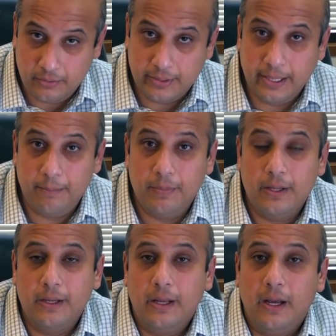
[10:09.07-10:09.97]
Okay,
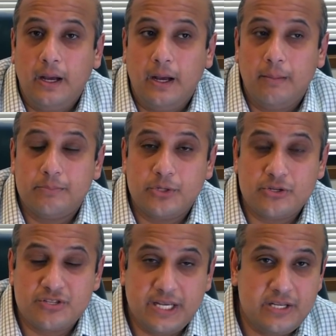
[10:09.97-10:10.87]

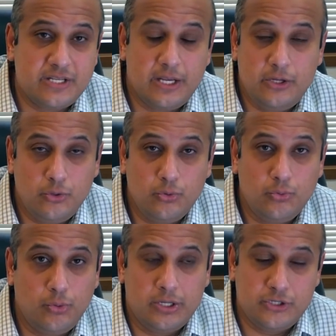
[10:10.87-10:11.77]
there's things that
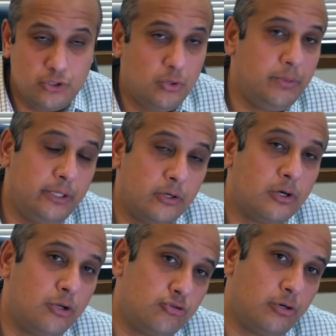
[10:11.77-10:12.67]
you assume in your
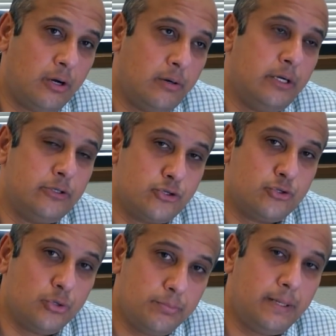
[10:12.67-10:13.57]
culture are
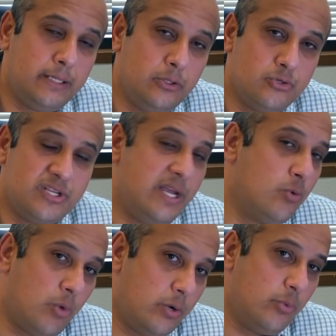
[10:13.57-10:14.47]
understood by you saying
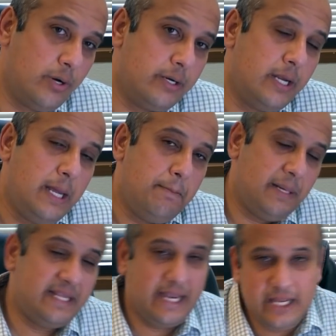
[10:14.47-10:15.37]
one word,
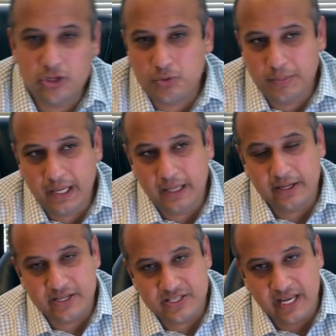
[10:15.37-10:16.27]
but they need to be
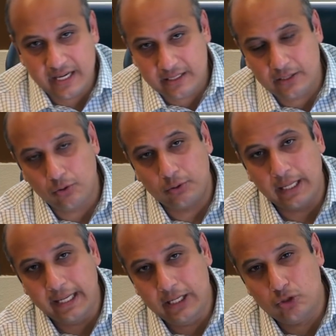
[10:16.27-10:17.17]
dissected or
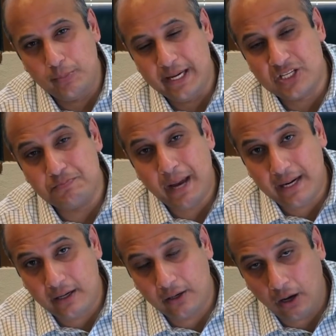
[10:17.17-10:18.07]
they need to be
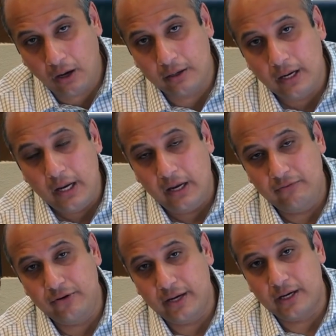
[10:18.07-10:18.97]
expanded on
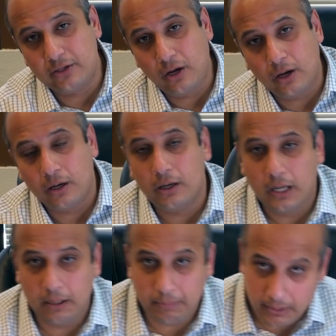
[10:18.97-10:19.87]
if you're going to talk
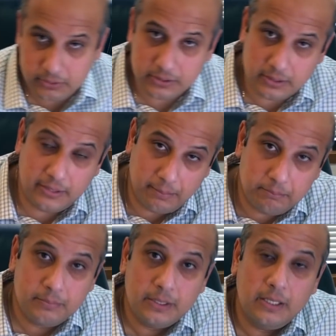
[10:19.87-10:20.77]
about them.
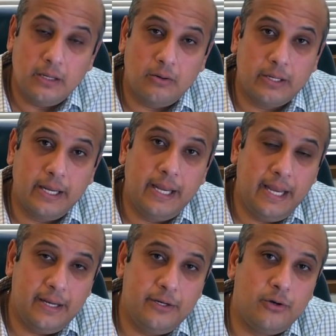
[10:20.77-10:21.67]
Okay,
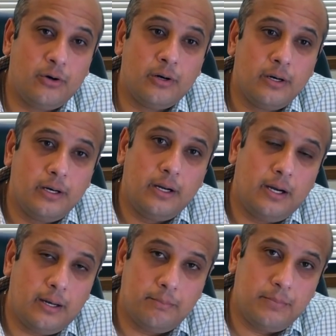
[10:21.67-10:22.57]
in your
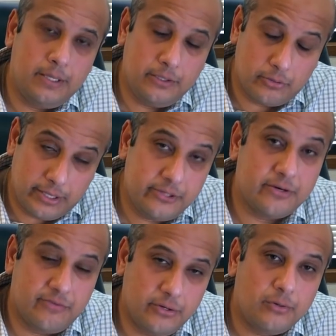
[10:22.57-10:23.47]

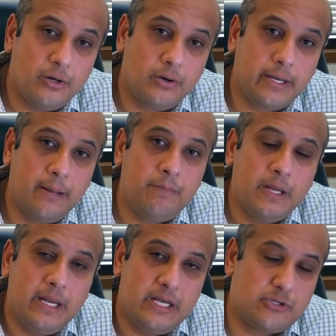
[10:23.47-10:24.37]
interview. Okay,
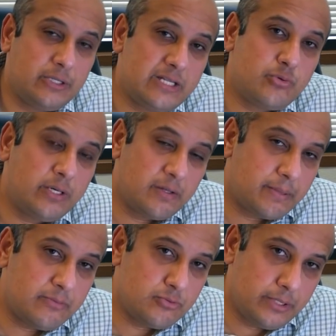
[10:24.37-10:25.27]
and so that's one of the
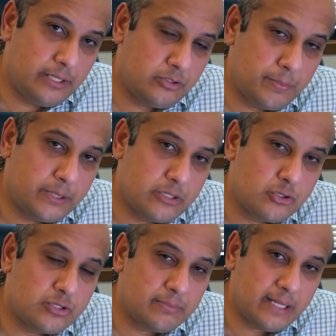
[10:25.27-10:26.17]
problems with the interpreter.
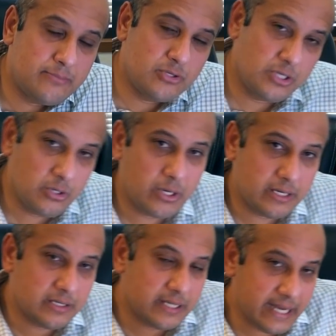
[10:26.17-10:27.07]
So sometimes you
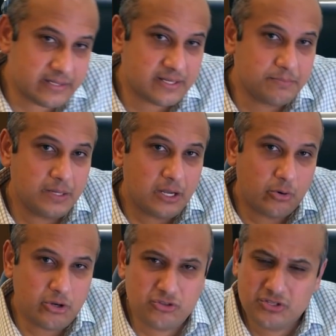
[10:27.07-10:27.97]
can get some
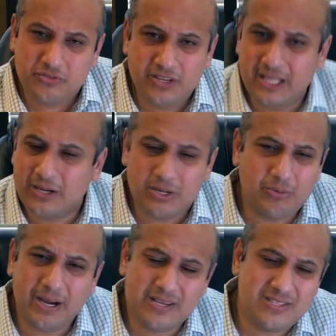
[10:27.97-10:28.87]
questions you feel like,
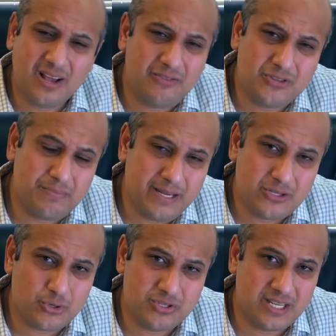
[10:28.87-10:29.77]
why is the officer being
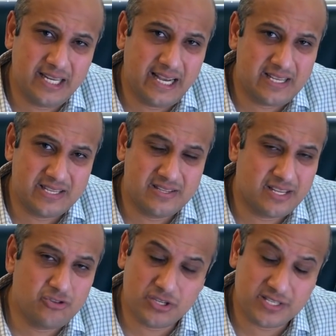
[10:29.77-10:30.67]
so silly, asking
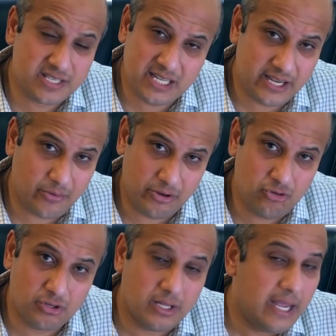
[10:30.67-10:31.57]
such a silly
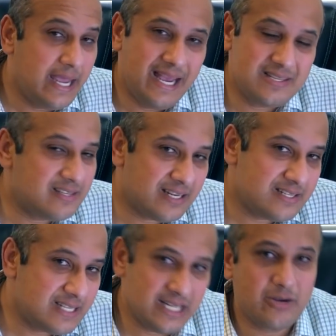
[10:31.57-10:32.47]
question? It's not a
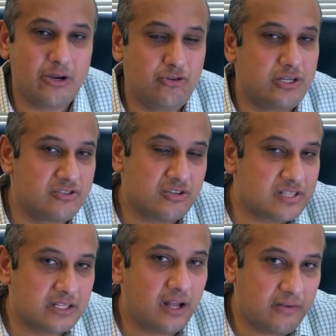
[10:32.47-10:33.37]
silly question. It's
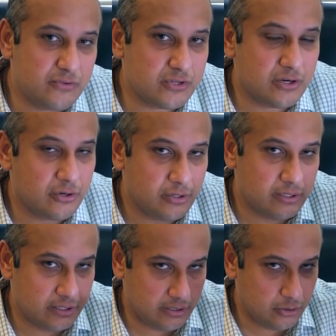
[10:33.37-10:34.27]
just that the officer,
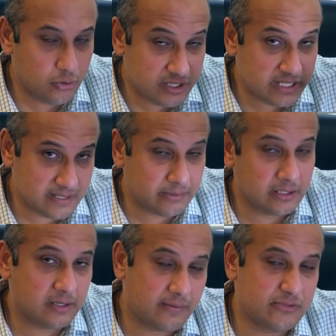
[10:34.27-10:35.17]
you said something
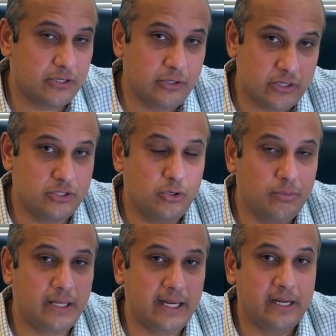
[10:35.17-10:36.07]
to the officer, you
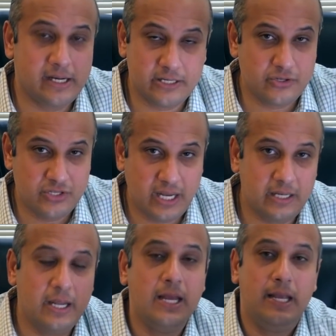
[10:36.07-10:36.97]
assume that you're going to
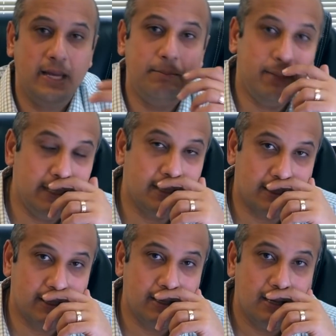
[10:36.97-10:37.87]
understand
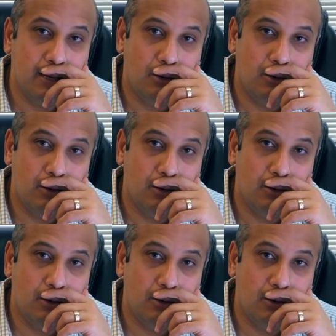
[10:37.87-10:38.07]
immediately.